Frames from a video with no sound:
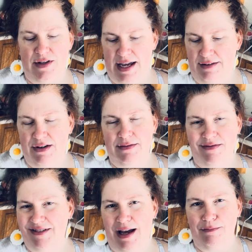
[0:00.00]
They have
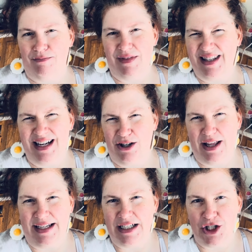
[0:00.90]
some that are
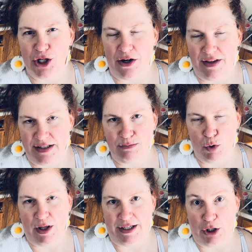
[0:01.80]
like in a jar that's
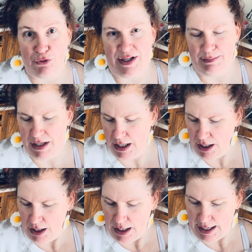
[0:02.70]
more like a cream,
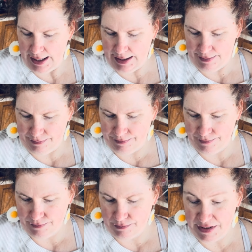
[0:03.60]

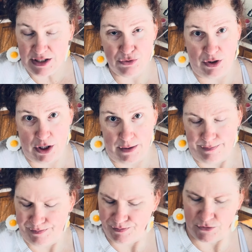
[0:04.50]
but it's real good
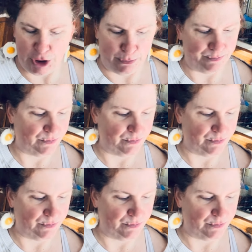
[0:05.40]
too.